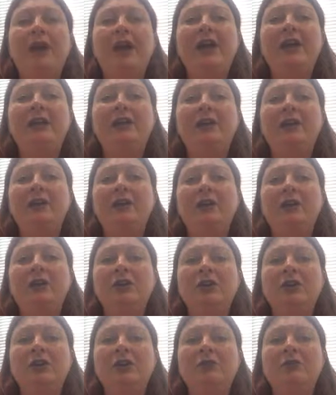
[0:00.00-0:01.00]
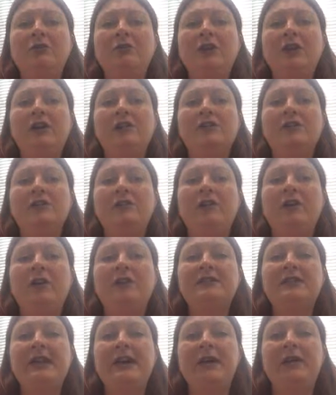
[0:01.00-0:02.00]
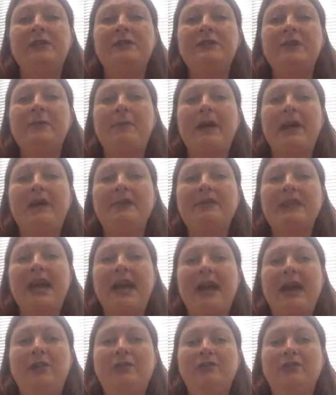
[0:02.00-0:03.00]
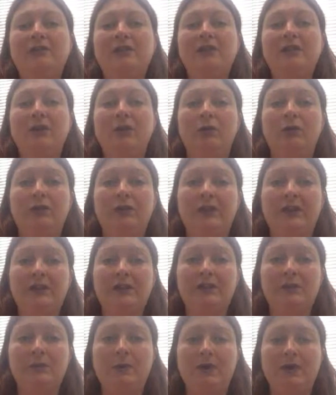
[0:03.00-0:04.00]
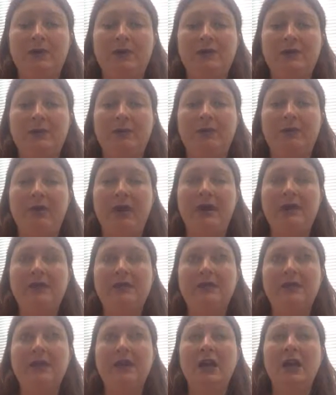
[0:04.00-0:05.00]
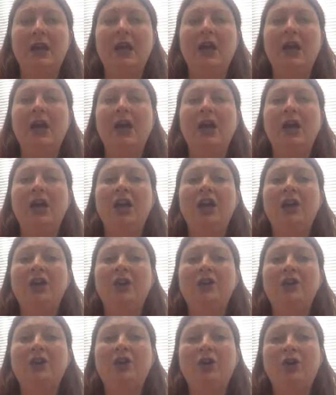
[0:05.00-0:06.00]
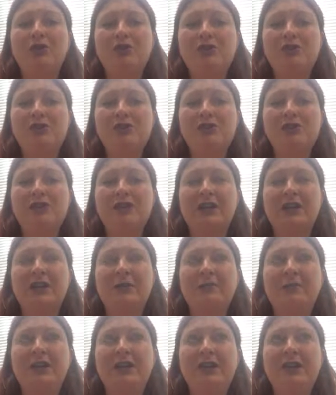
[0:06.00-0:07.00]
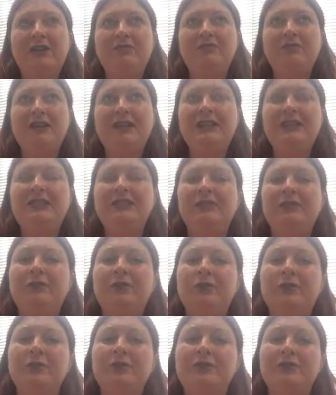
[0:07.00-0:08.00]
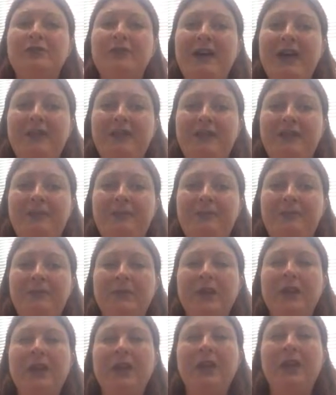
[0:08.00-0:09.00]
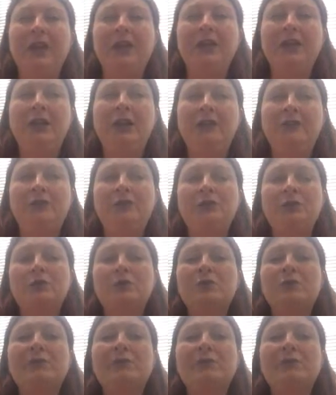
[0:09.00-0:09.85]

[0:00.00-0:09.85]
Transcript: when you first find out about how to resolve things when you separate, the costs can be really difficult to fathom. You know, if you talk